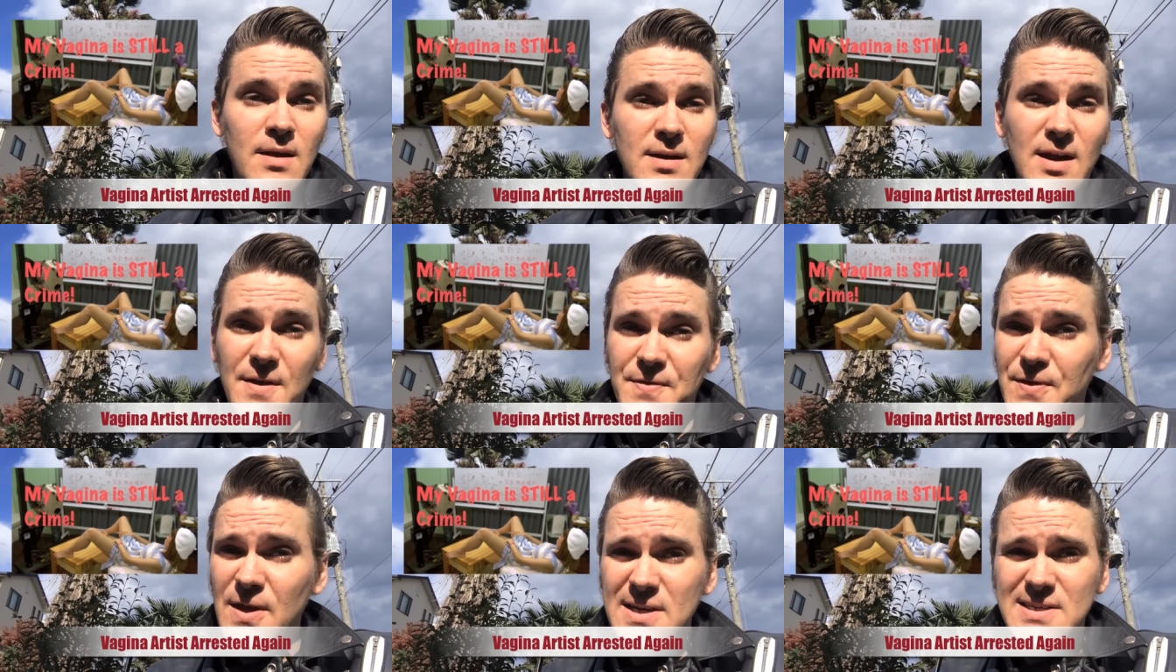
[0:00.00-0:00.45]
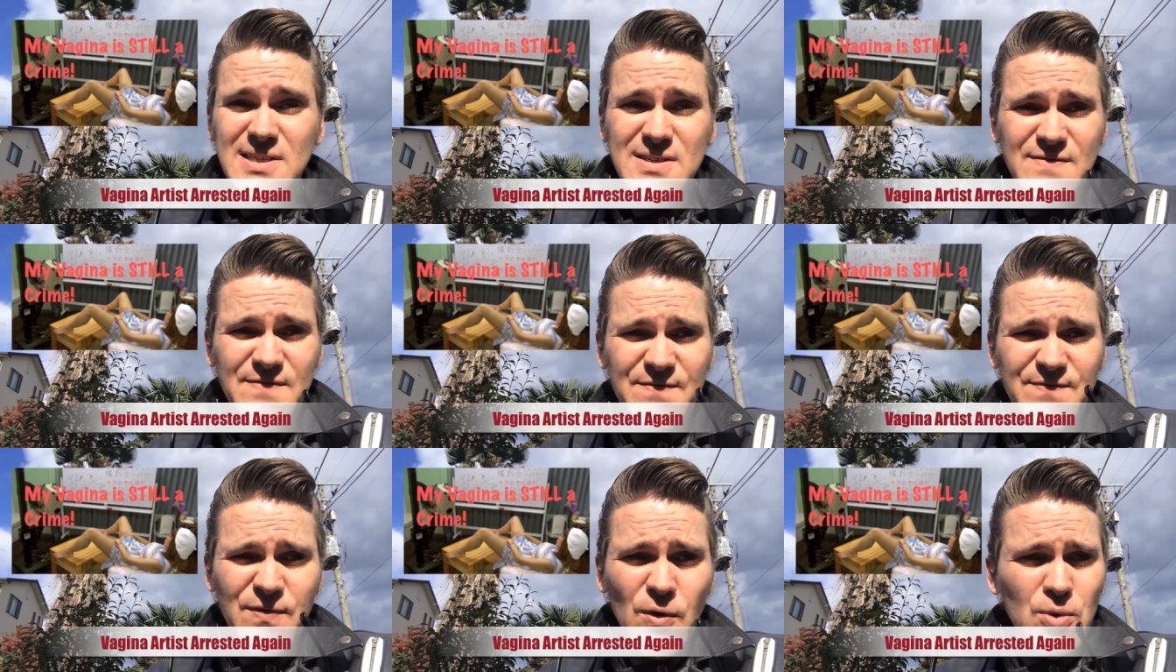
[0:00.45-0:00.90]
I think
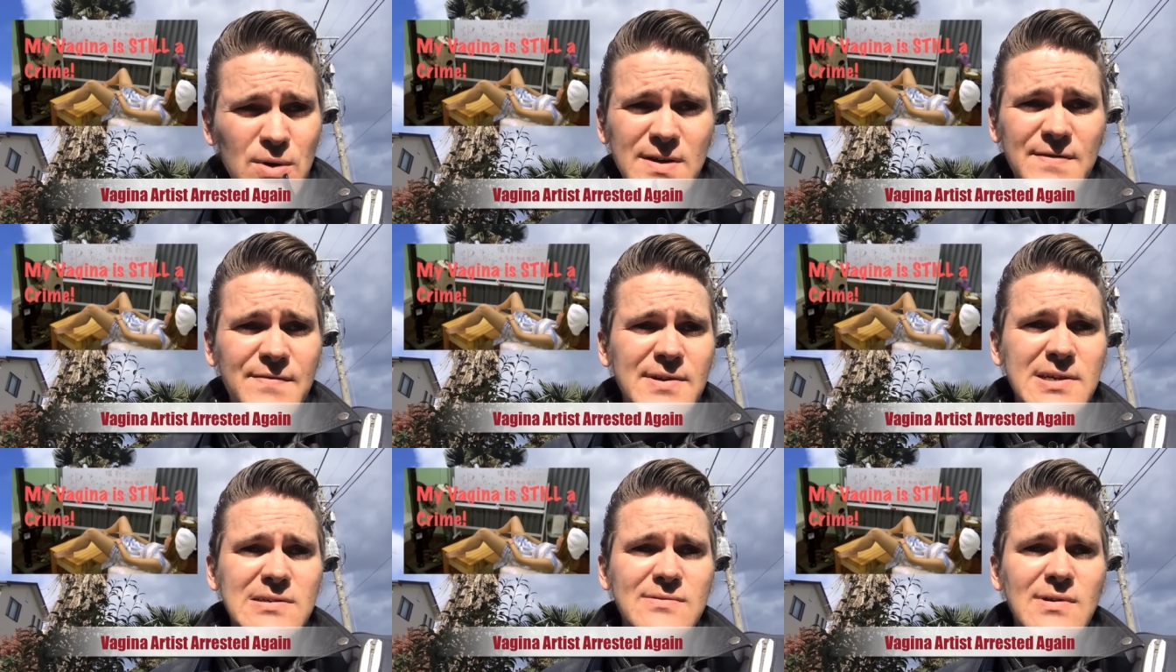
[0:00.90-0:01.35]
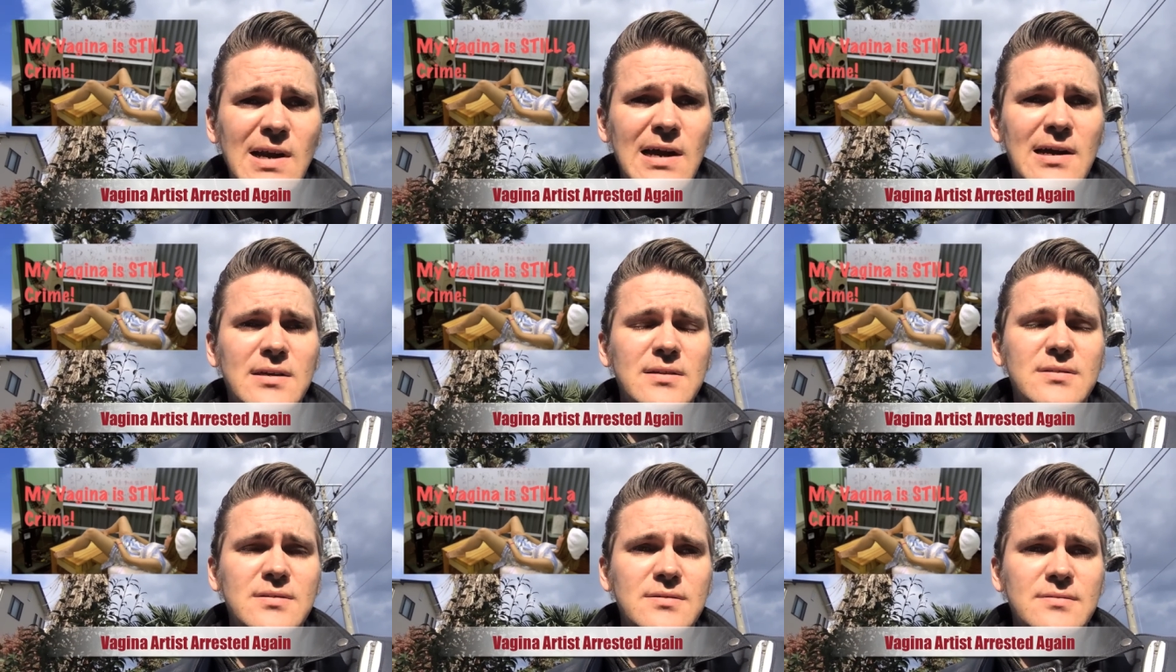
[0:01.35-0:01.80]
she's fully within her
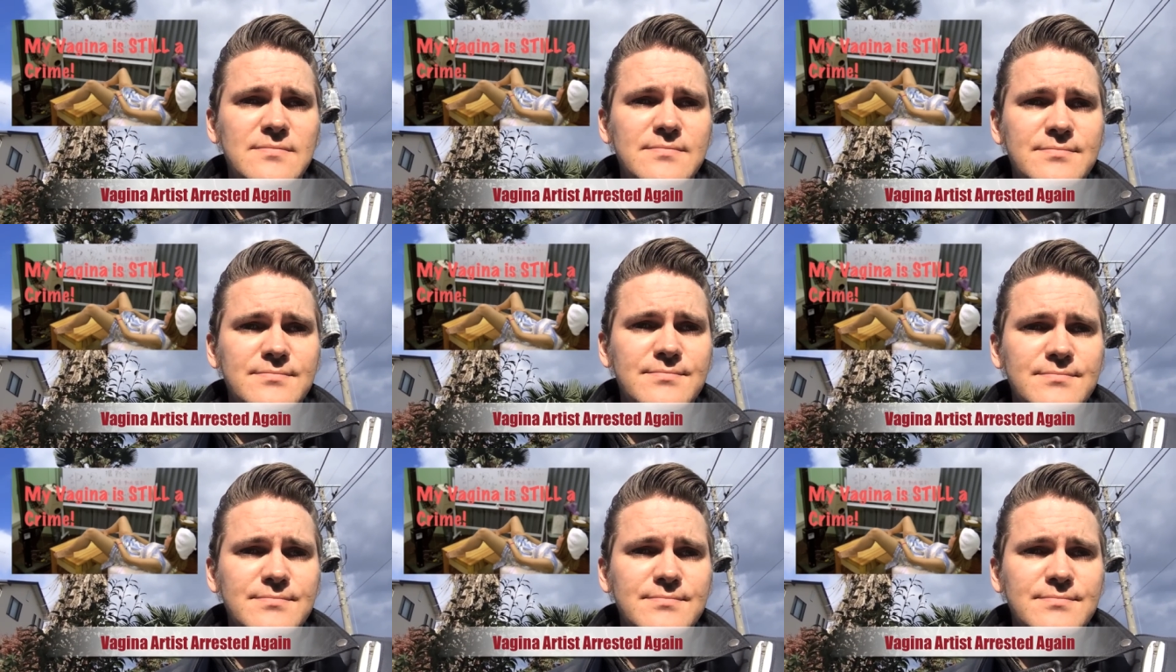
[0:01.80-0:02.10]
rights.